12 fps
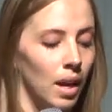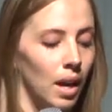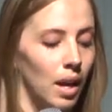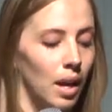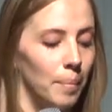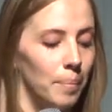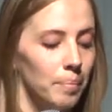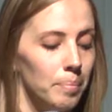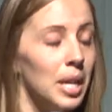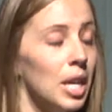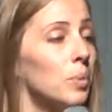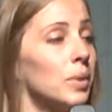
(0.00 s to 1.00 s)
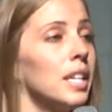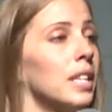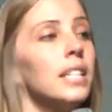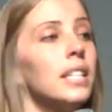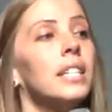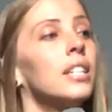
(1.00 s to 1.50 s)
But equally,
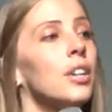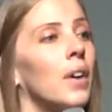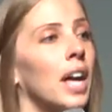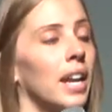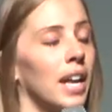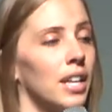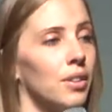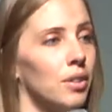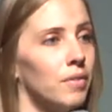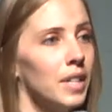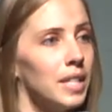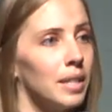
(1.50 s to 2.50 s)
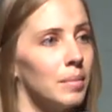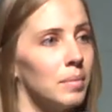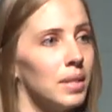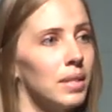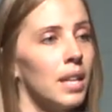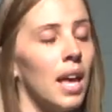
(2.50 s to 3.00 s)
they didn't know how to handle the
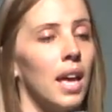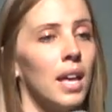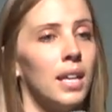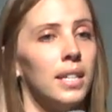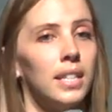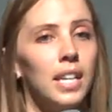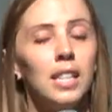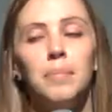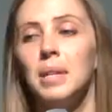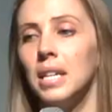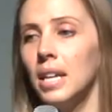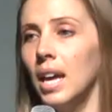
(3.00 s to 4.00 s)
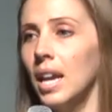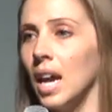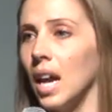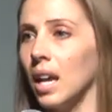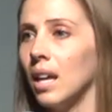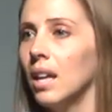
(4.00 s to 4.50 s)
victims. And in the
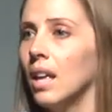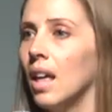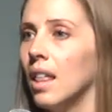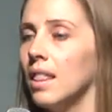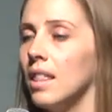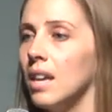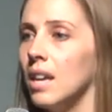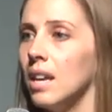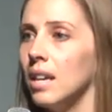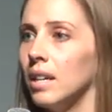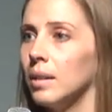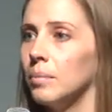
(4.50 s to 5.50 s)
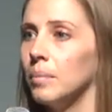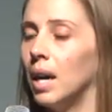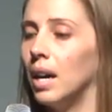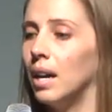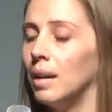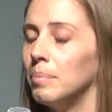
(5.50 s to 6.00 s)
beginning, the
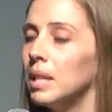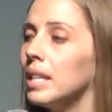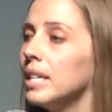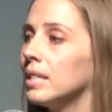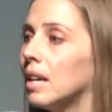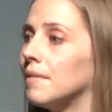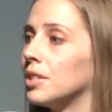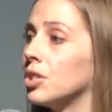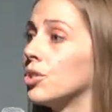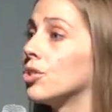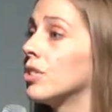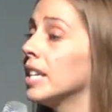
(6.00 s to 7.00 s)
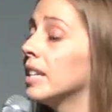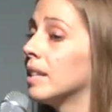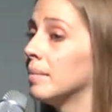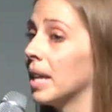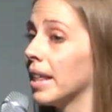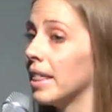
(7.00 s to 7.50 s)
police officers treated
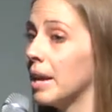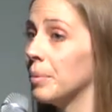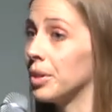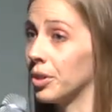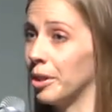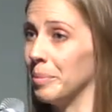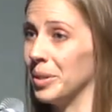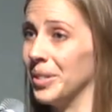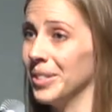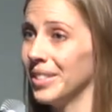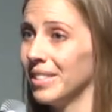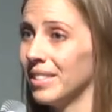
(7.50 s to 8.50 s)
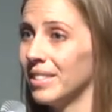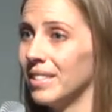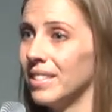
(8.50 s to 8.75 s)
them like they were the criminals.